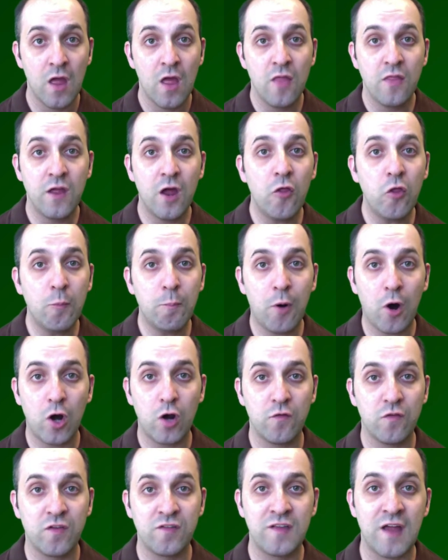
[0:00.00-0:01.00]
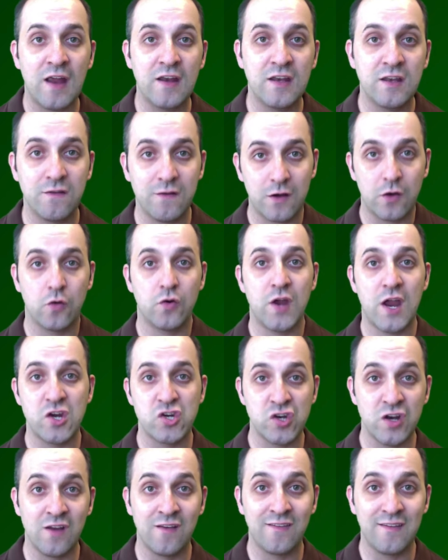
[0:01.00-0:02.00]
The other part of the scientific
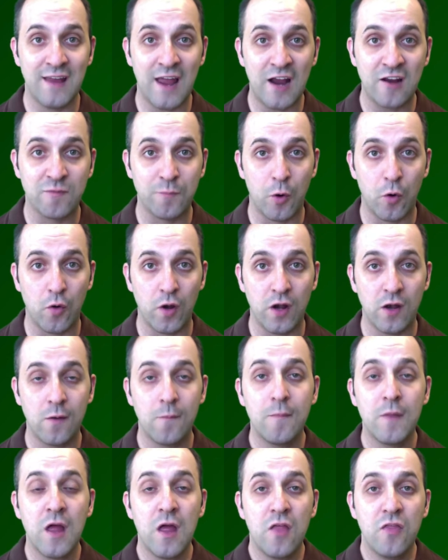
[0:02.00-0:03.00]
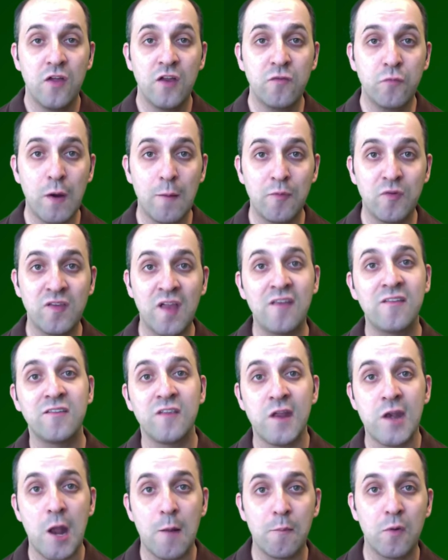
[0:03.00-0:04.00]
notation is the exponent. This represents the
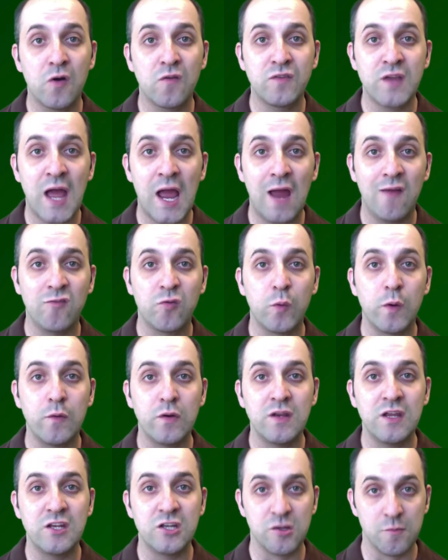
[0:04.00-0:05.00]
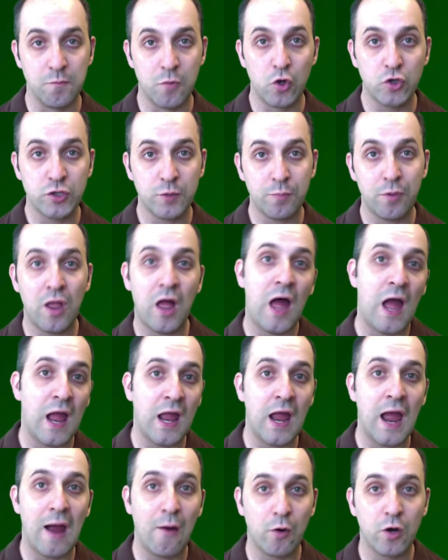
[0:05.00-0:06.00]
number of times we would need to multiply
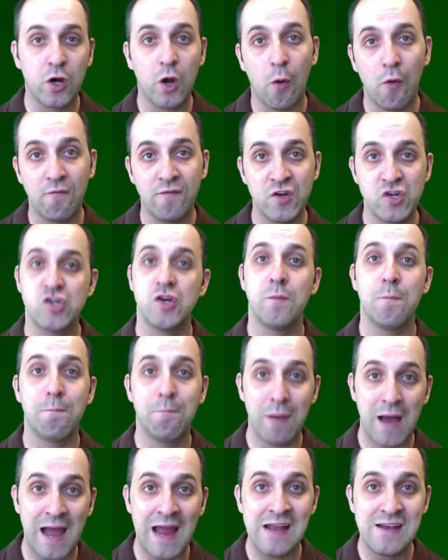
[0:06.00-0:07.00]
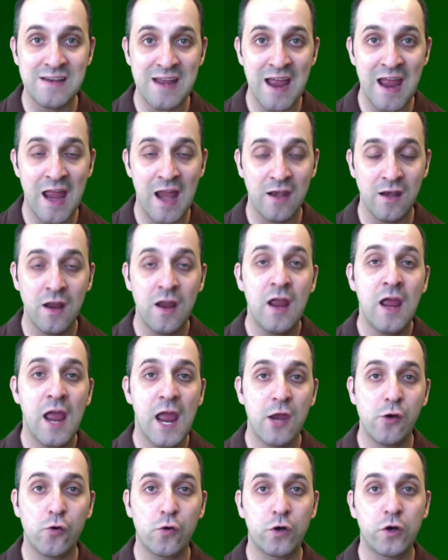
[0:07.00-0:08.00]
our coefficient by 10
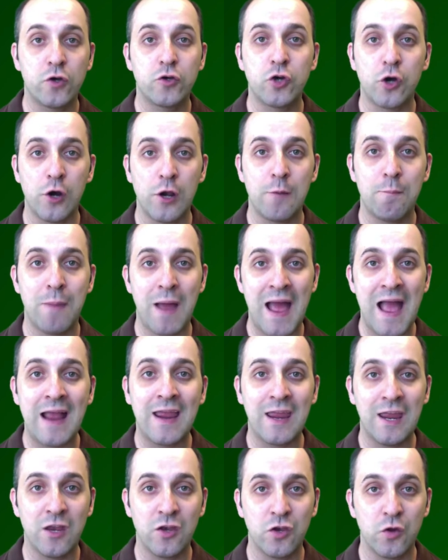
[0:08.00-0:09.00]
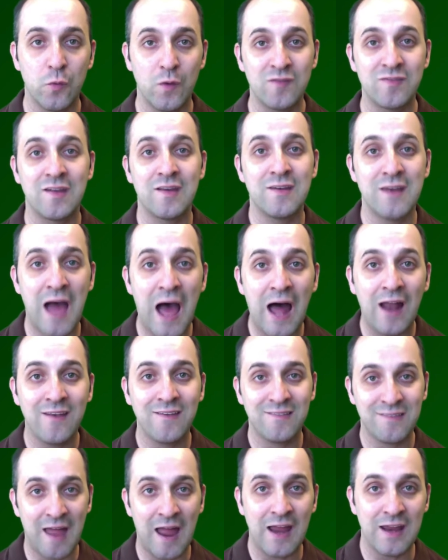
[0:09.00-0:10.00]
in order to turn it back into its
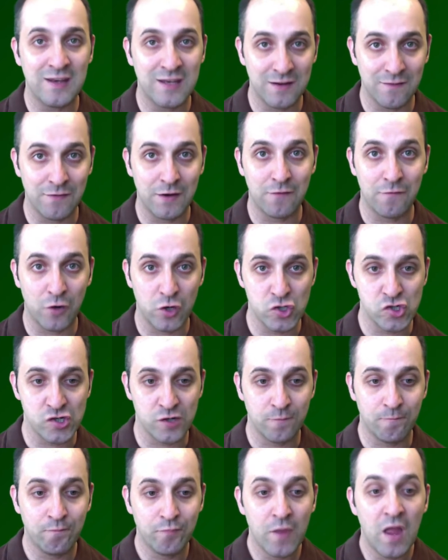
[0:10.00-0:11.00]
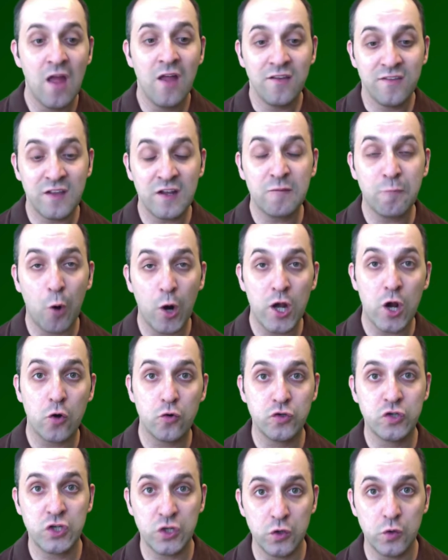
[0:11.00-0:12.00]
non-scientific version.
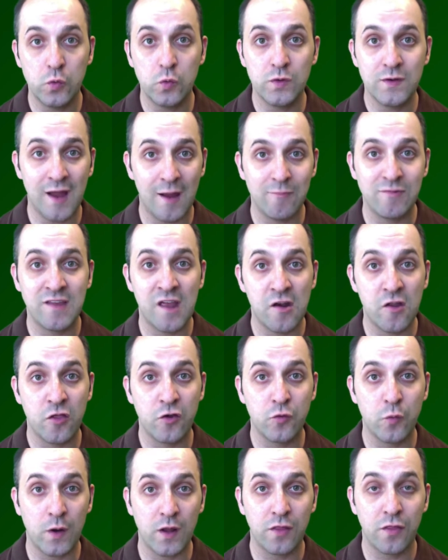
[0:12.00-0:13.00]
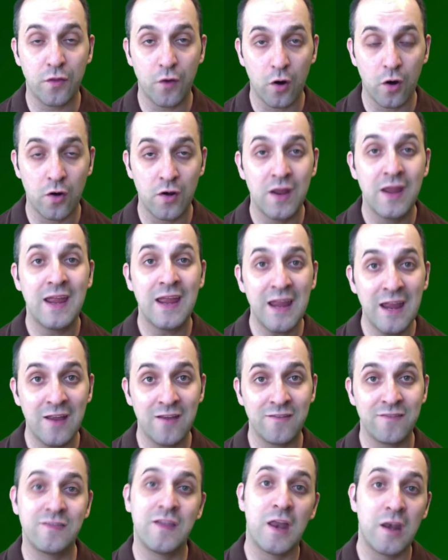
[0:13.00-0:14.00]
6.02 times 10 to the 23rd
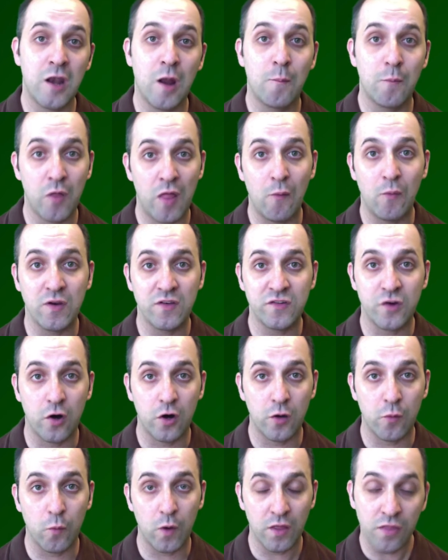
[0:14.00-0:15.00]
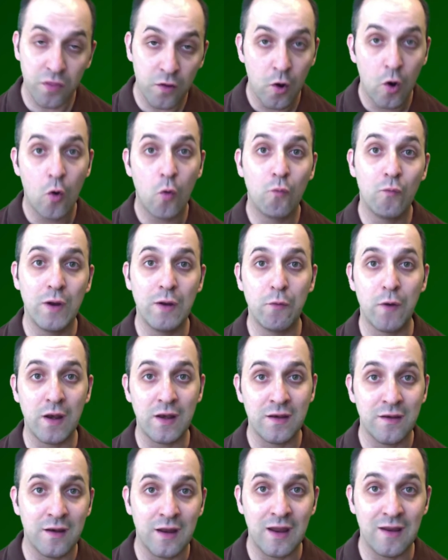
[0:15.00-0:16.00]
is that number that we started with,
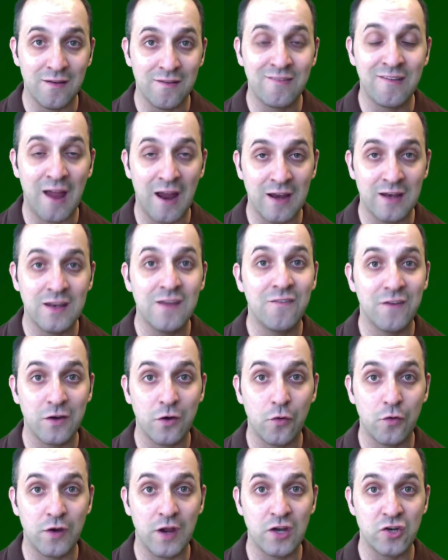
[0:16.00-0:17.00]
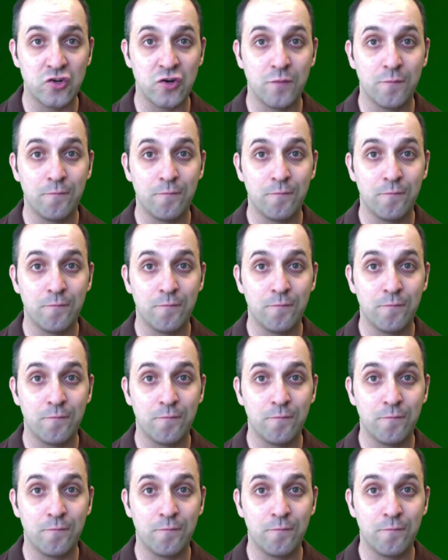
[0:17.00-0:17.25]
rewritten in scientific notation.